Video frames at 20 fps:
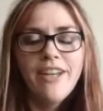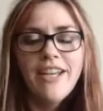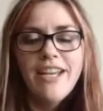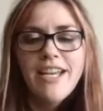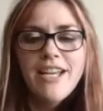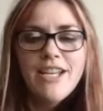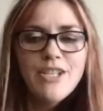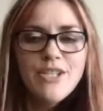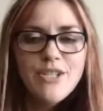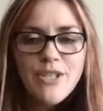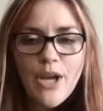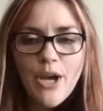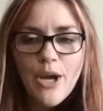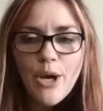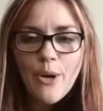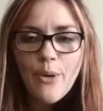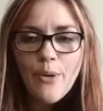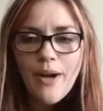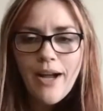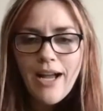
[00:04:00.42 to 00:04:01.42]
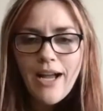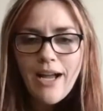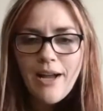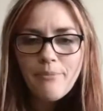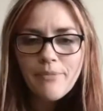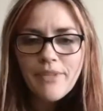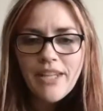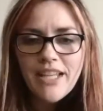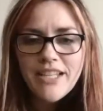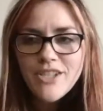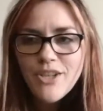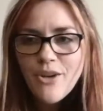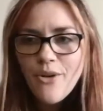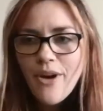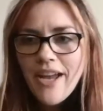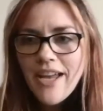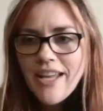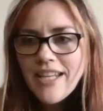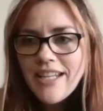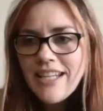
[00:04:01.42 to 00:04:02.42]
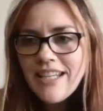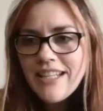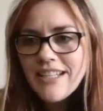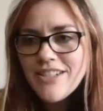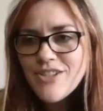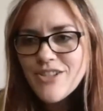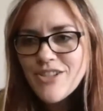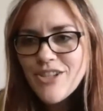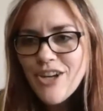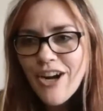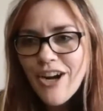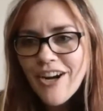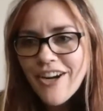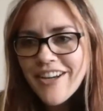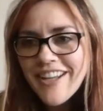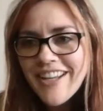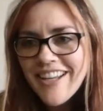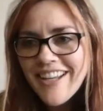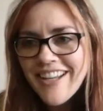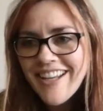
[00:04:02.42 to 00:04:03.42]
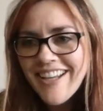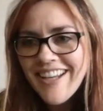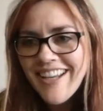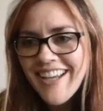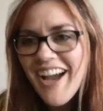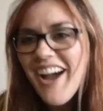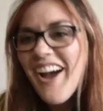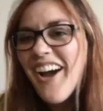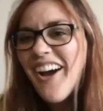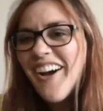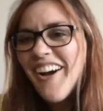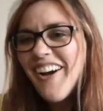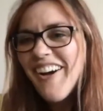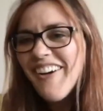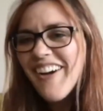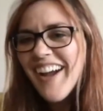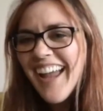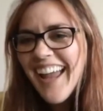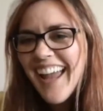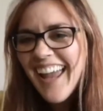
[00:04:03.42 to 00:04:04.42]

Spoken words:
So let's go ahead and get started. Oh,